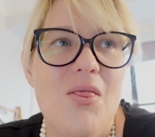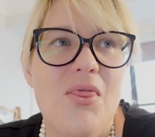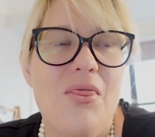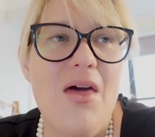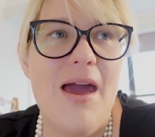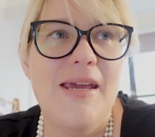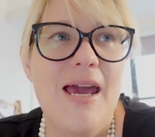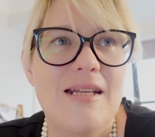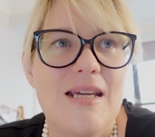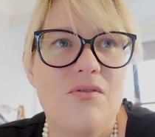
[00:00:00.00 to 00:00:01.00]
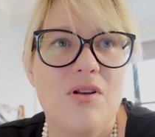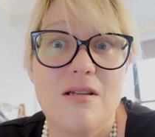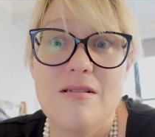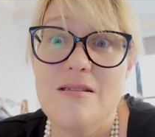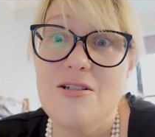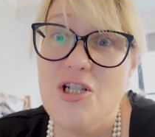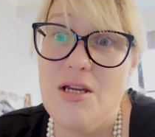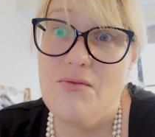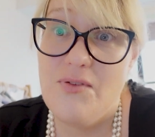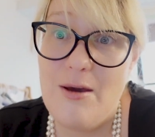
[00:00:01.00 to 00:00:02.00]
they had given us the
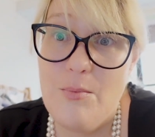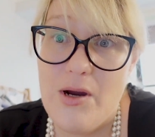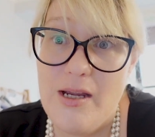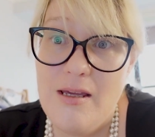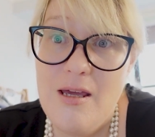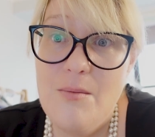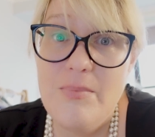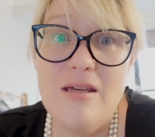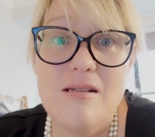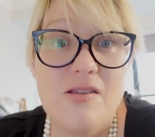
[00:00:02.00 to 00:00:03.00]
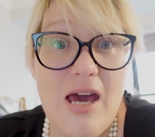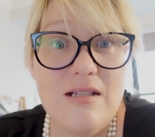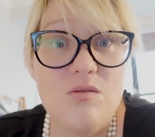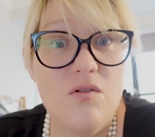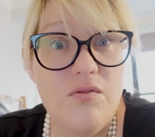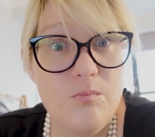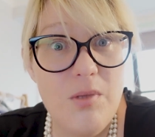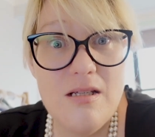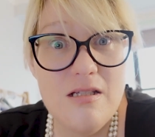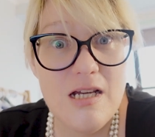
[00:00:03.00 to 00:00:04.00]
shit fabric because that's what
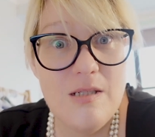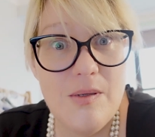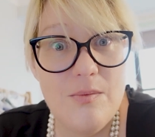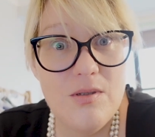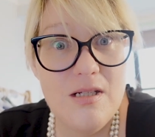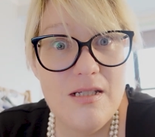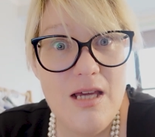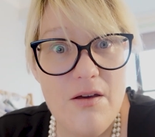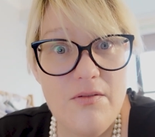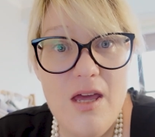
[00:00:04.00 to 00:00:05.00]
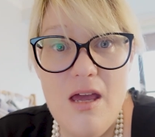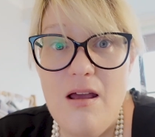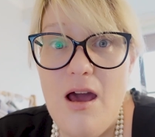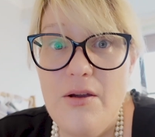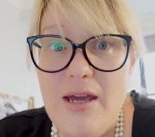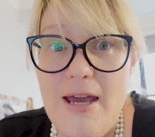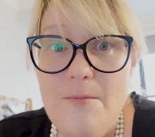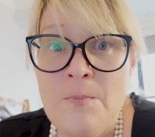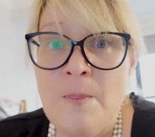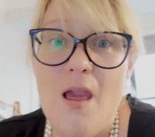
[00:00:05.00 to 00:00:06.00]
plus size people deserve.
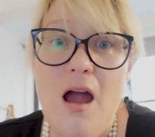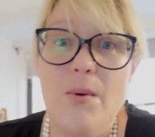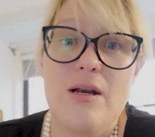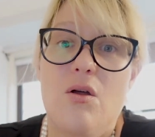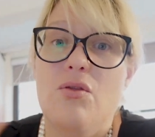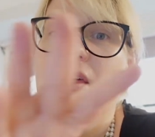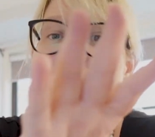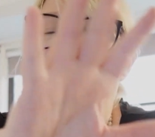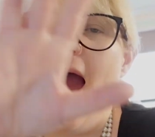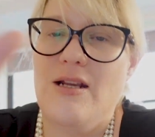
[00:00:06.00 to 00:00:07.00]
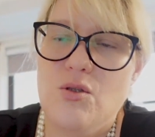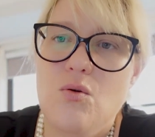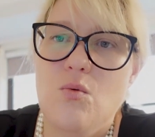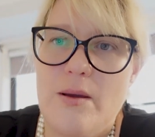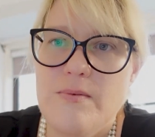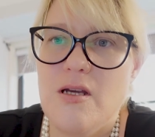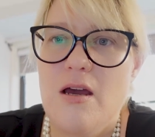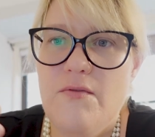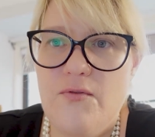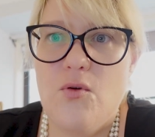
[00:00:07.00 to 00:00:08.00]
Okay, I went on their actual
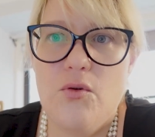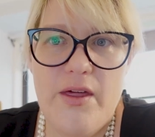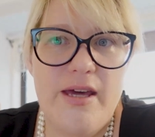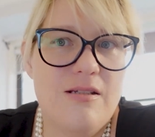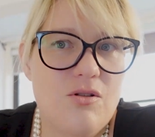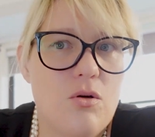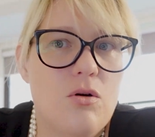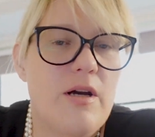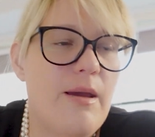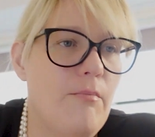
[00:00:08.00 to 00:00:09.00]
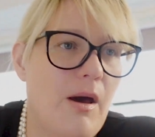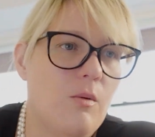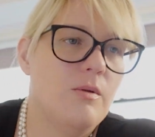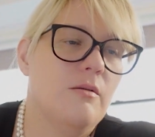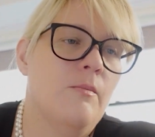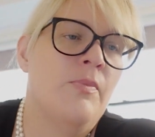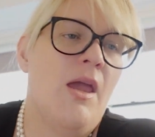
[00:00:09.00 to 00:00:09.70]
website for their store in Melbourne,